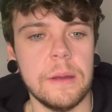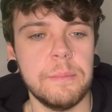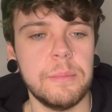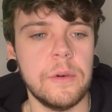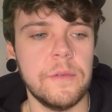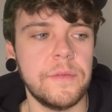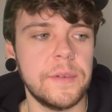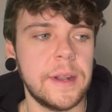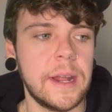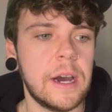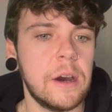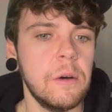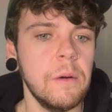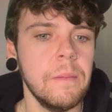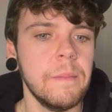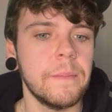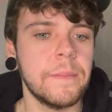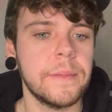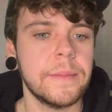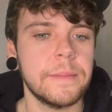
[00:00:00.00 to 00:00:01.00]
But for now,
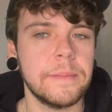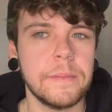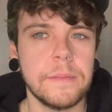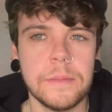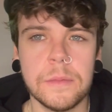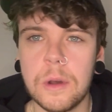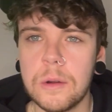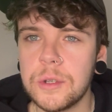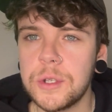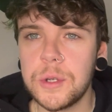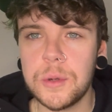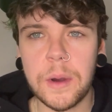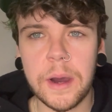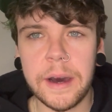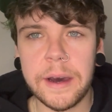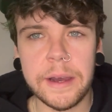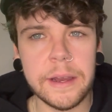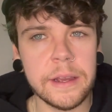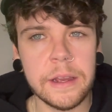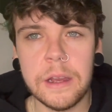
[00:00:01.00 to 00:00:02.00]
not too
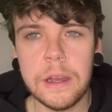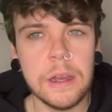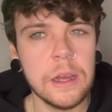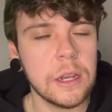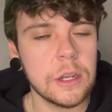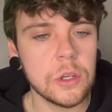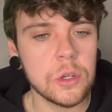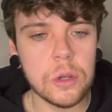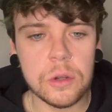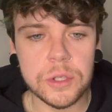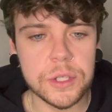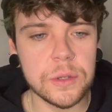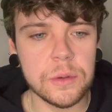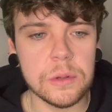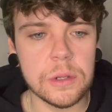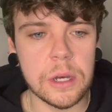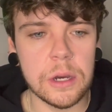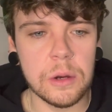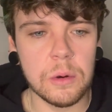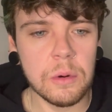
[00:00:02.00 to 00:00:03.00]
high, not too
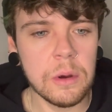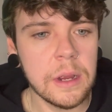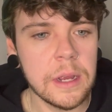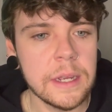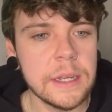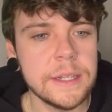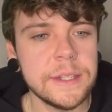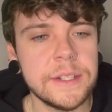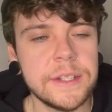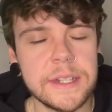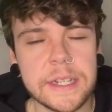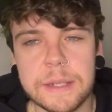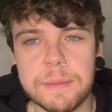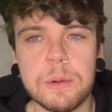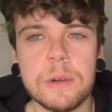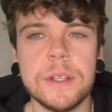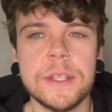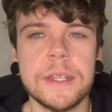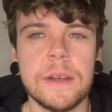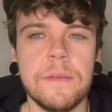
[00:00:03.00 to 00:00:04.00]
low,
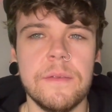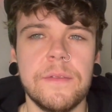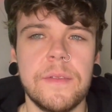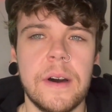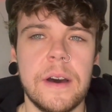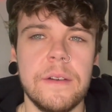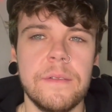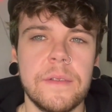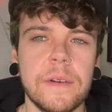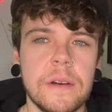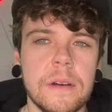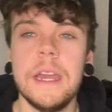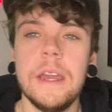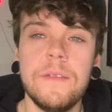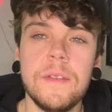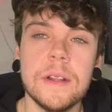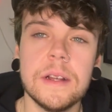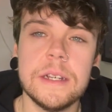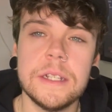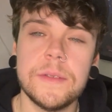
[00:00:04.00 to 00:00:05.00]
6.75.
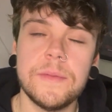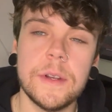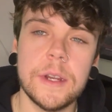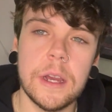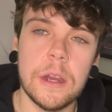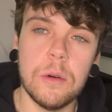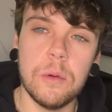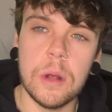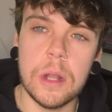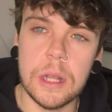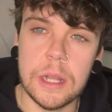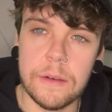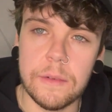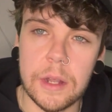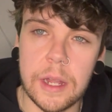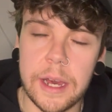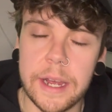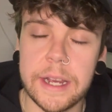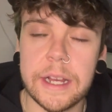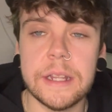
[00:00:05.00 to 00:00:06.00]
If you like this video, leave a
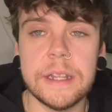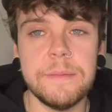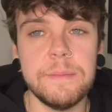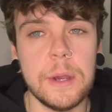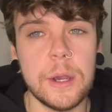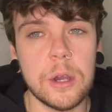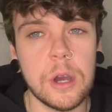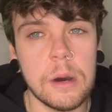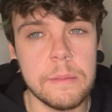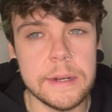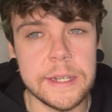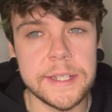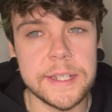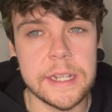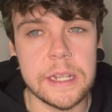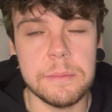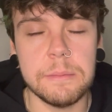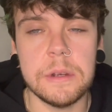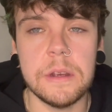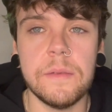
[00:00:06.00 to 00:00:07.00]
like, leave me a comment
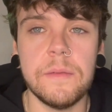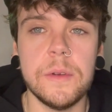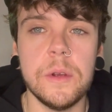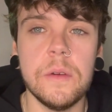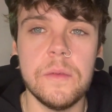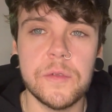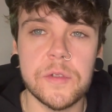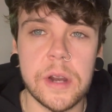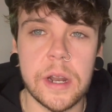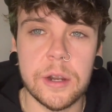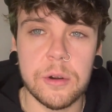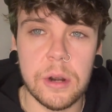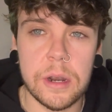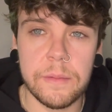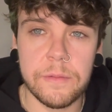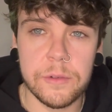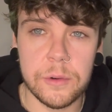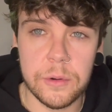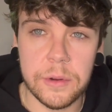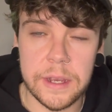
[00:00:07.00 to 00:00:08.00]
telling me if you've tried
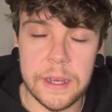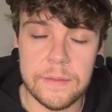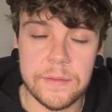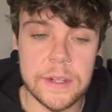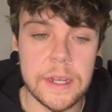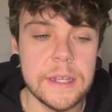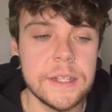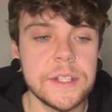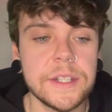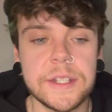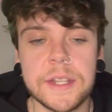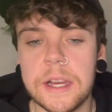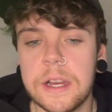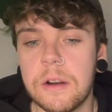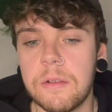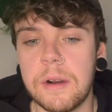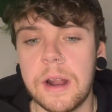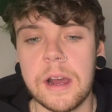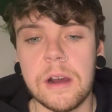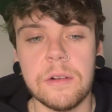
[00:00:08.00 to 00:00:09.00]
Grapefruit Gift. Stick
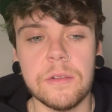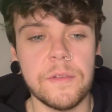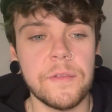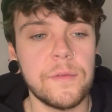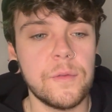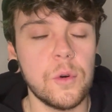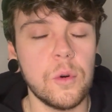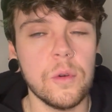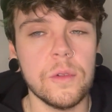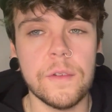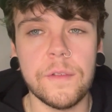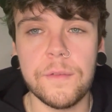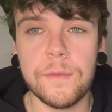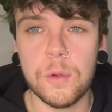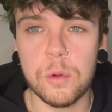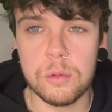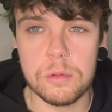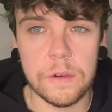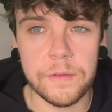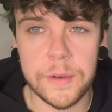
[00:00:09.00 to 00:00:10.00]
around for the
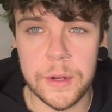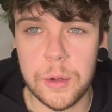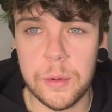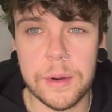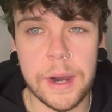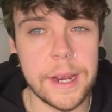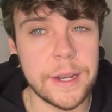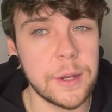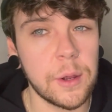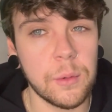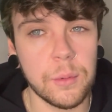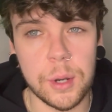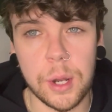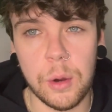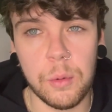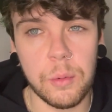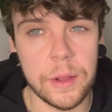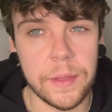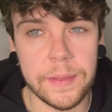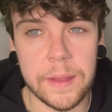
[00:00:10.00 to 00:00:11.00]
full review. I don't
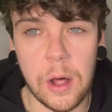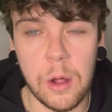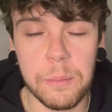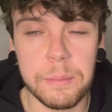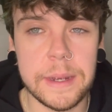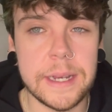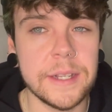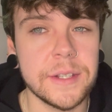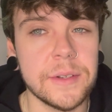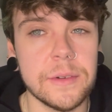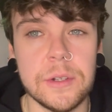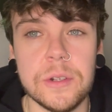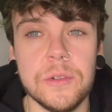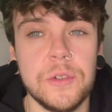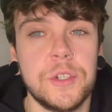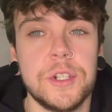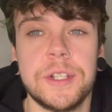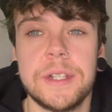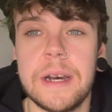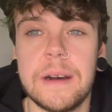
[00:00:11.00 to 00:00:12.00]
know when that'll be, so you'll
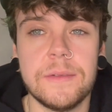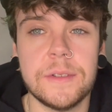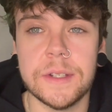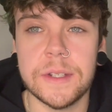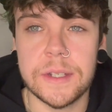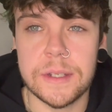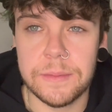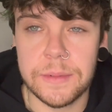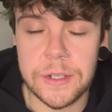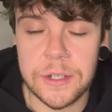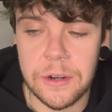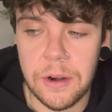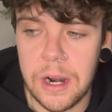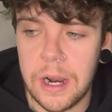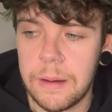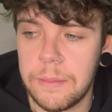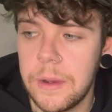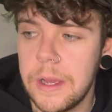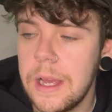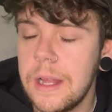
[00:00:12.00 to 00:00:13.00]
just have to
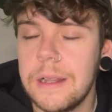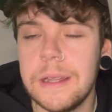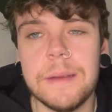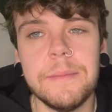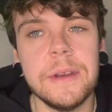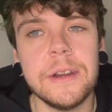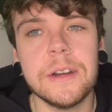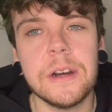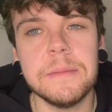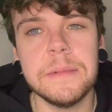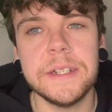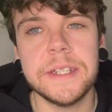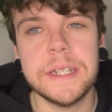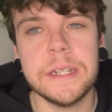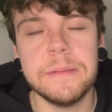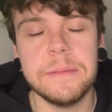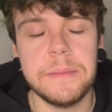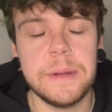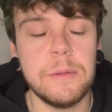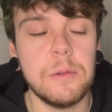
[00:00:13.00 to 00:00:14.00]
subscribe. Leave me a comment
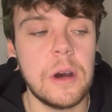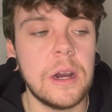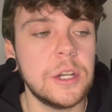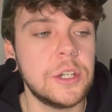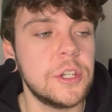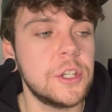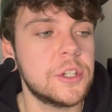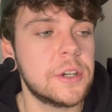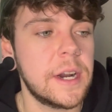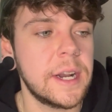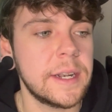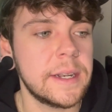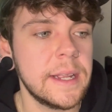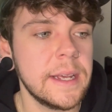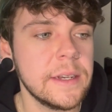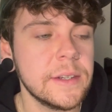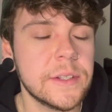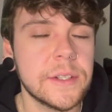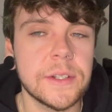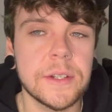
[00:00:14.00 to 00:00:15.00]
telling me what I should try
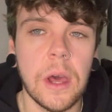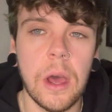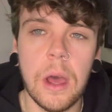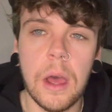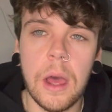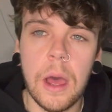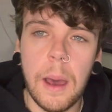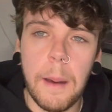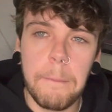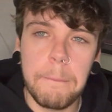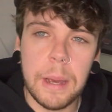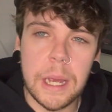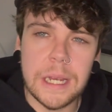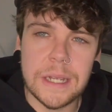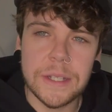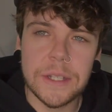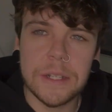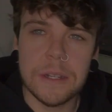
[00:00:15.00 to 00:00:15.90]
next. Peace.